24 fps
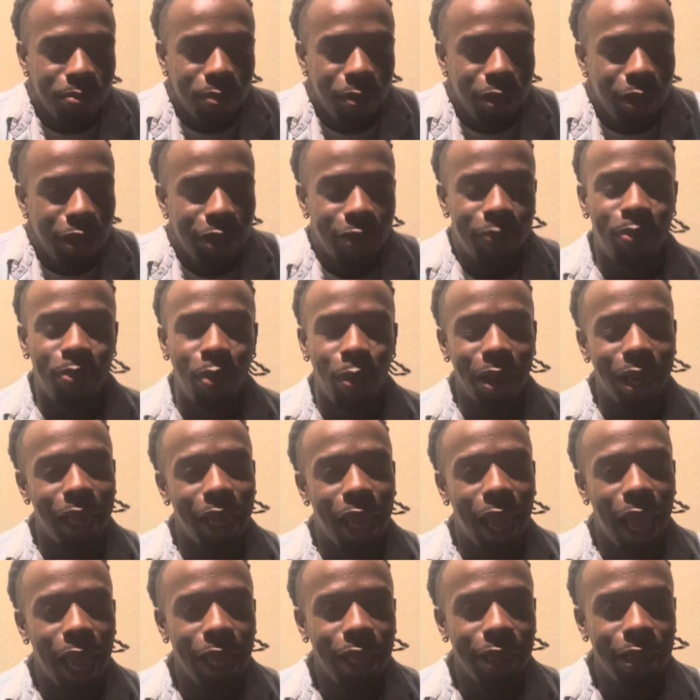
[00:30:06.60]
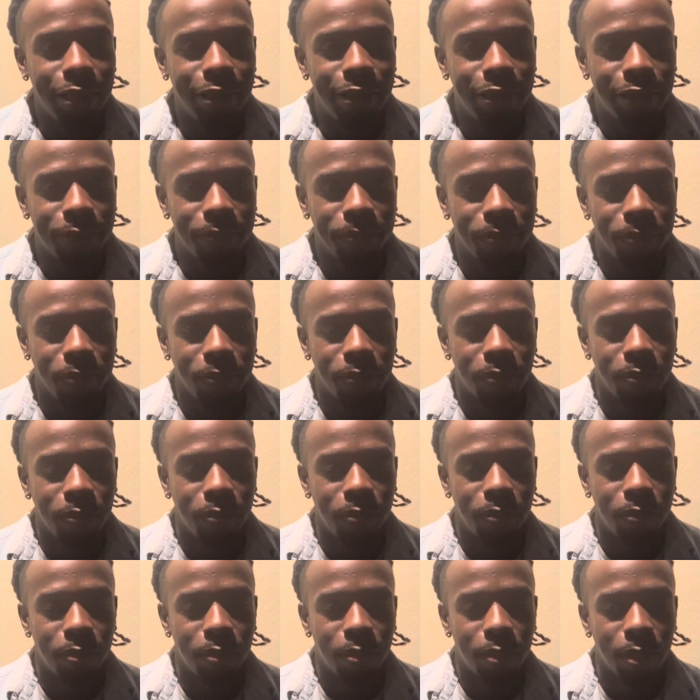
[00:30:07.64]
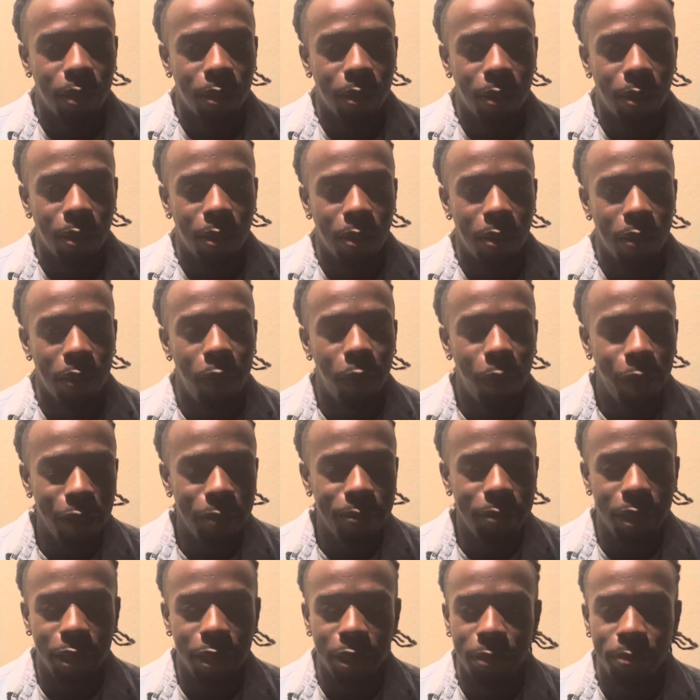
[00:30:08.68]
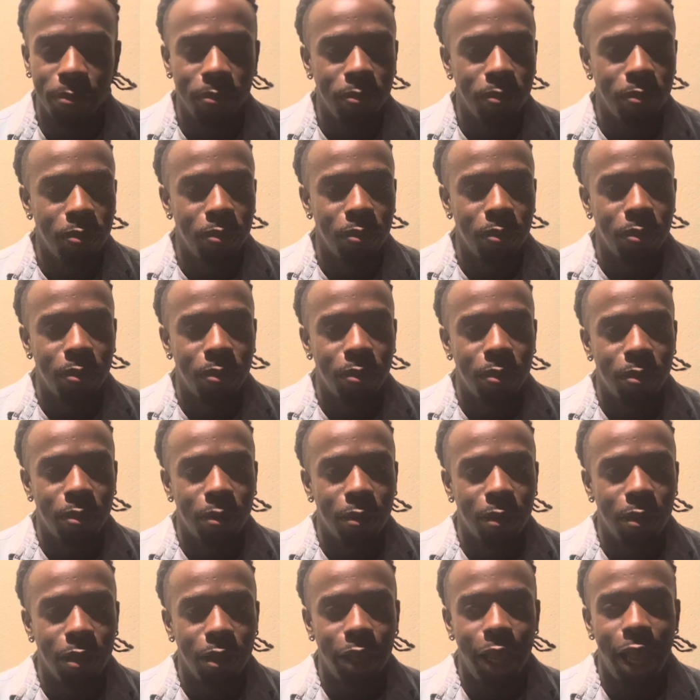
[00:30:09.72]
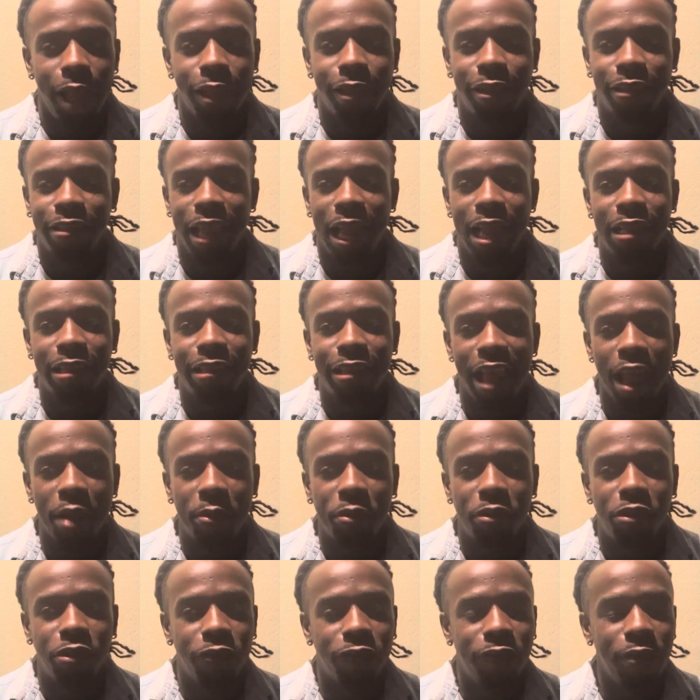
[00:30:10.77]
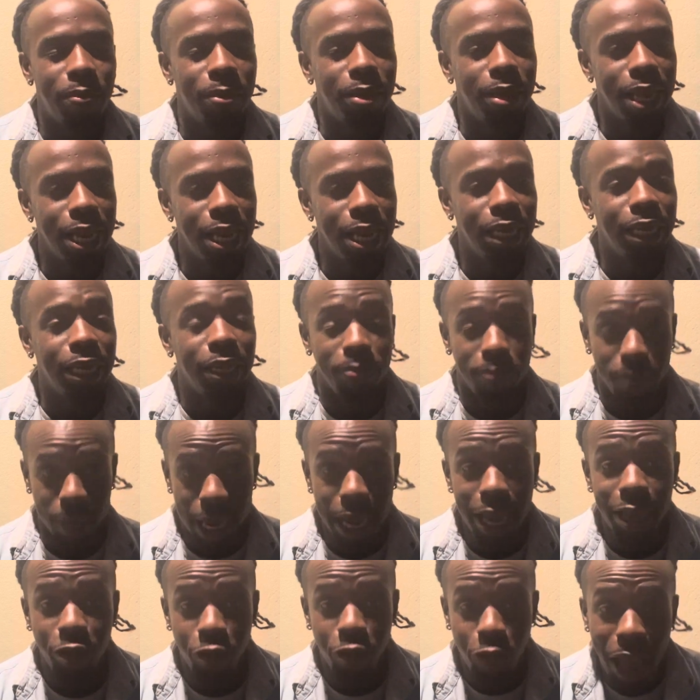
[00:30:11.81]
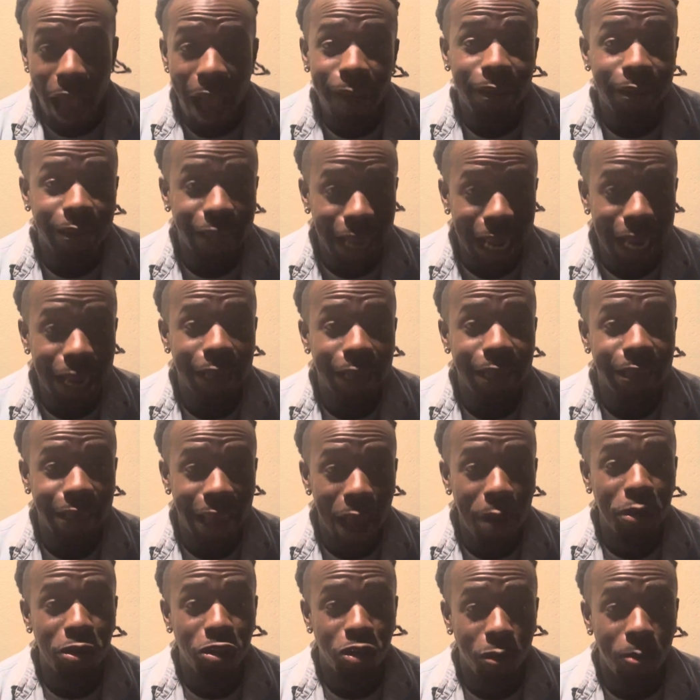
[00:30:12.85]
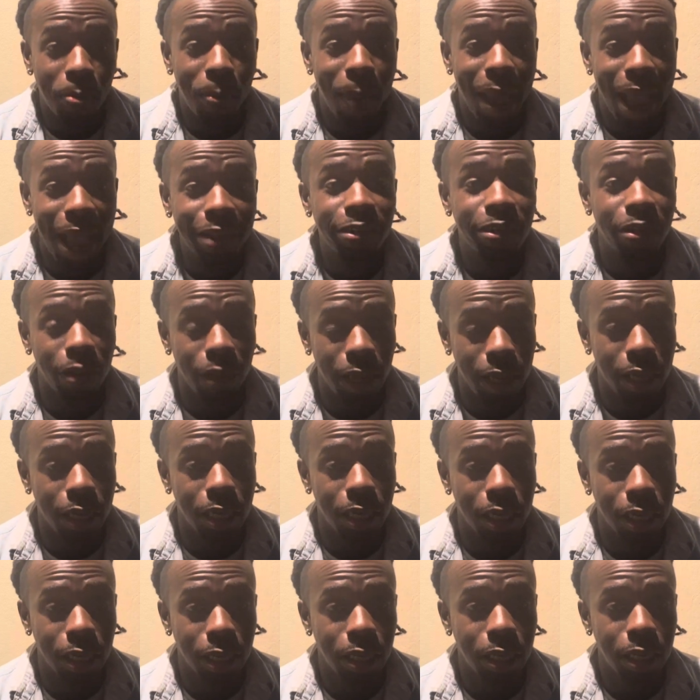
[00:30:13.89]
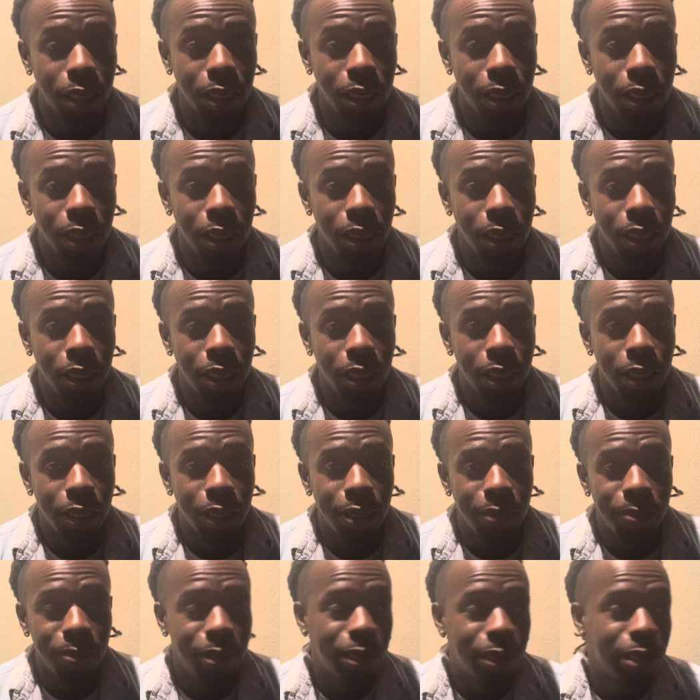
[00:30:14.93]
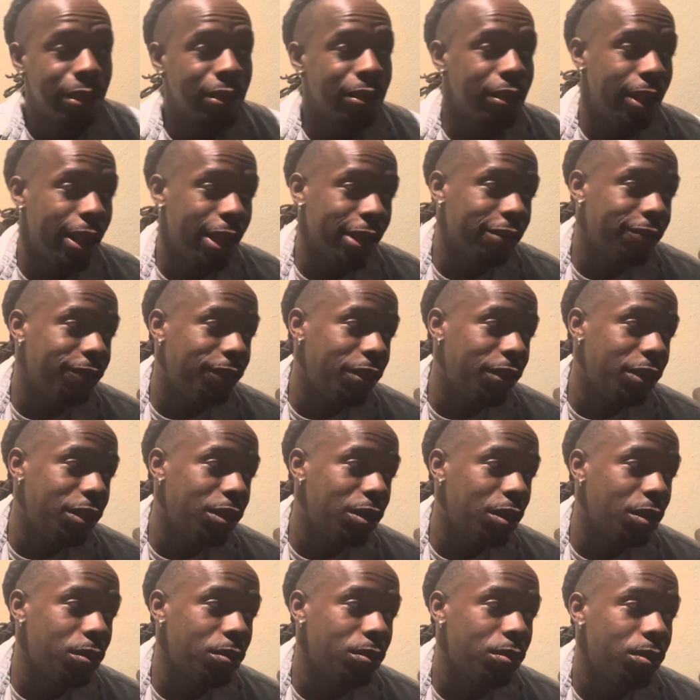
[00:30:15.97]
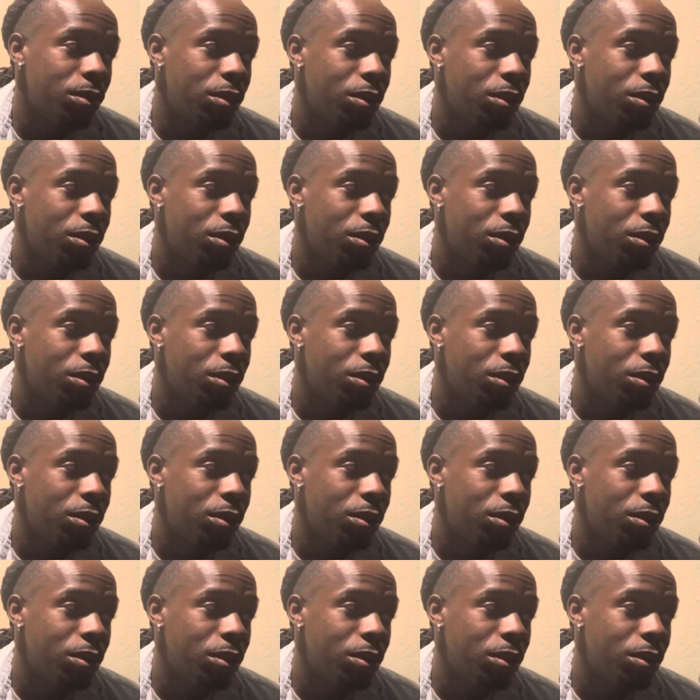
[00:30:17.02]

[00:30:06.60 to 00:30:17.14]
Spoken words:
it's point in case. Women, you have to stay intact with your femininity. Men, you have to stay intact with your masculinity. Because the next video,